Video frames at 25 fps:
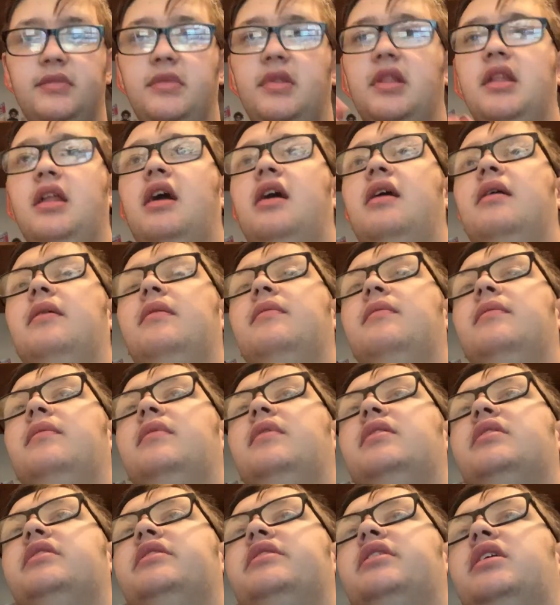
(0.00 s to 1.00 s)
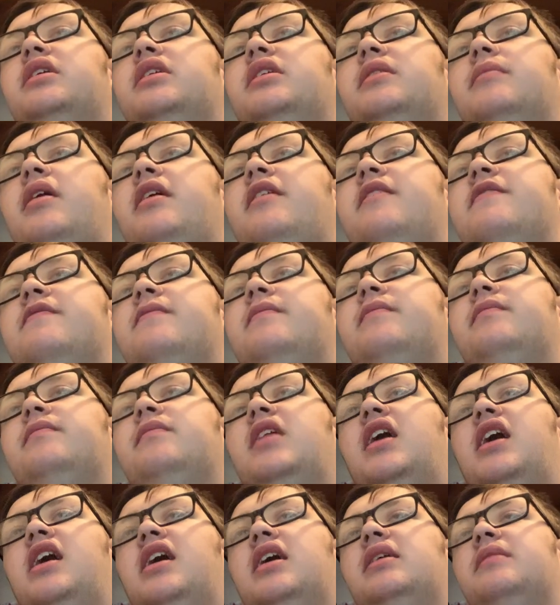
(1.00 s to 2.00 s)
Not trying to make,
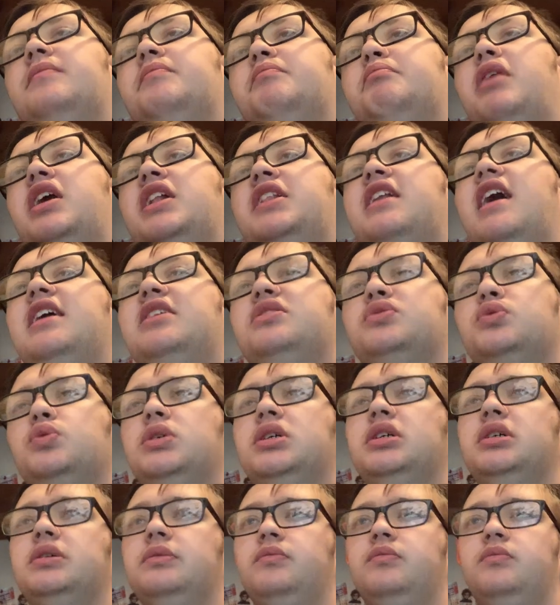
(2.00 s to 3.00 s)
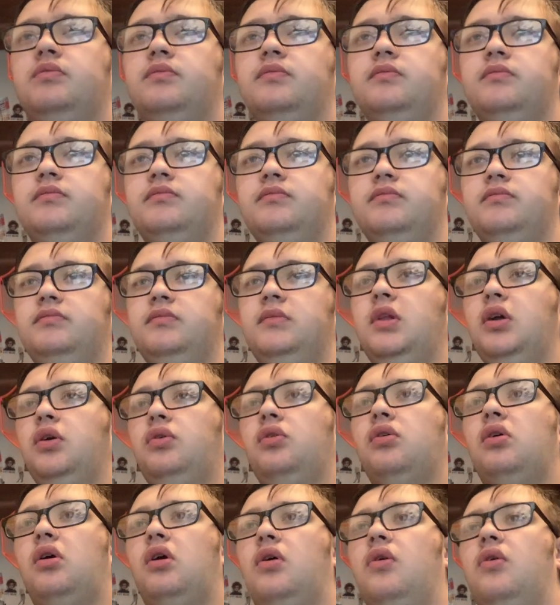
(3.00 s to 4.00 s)
not, but that's what
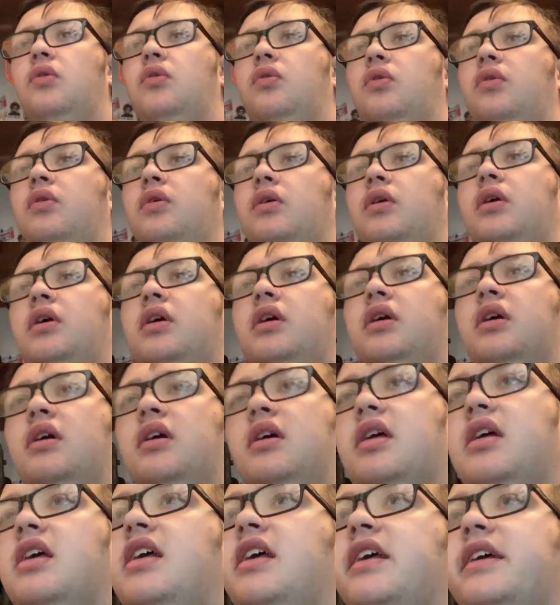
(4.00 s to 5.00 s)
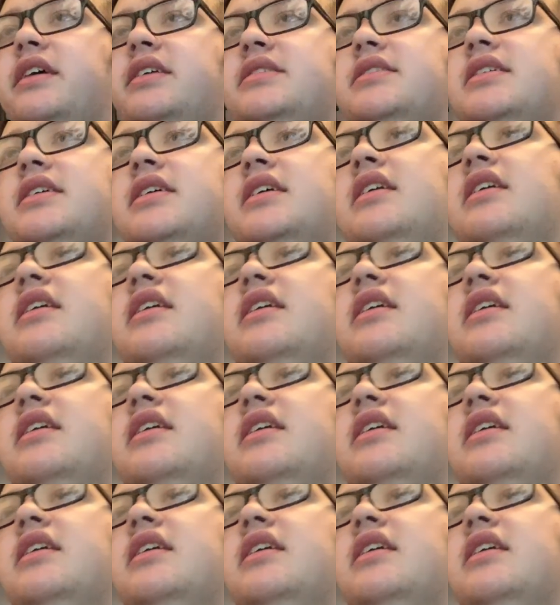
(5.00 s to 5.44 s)
Nicole is.